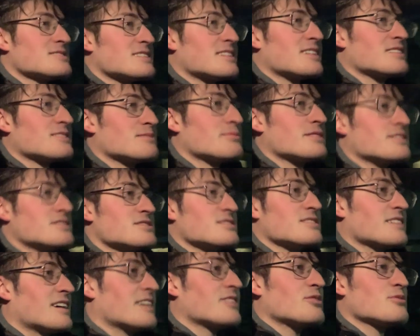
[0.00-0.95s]
another PG.
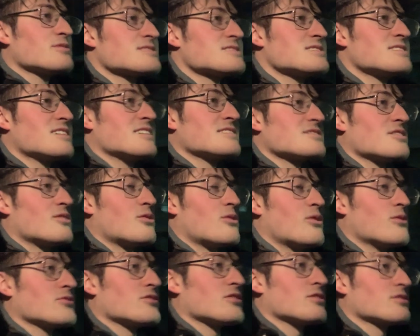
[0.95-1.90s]
I know it's not a
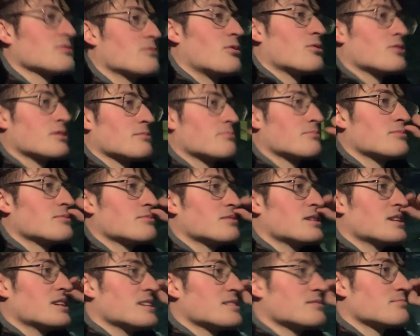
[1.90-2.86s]
horror or
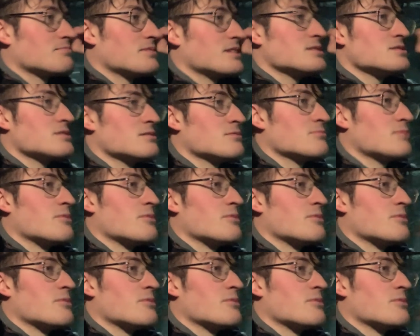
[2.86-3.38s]
PG.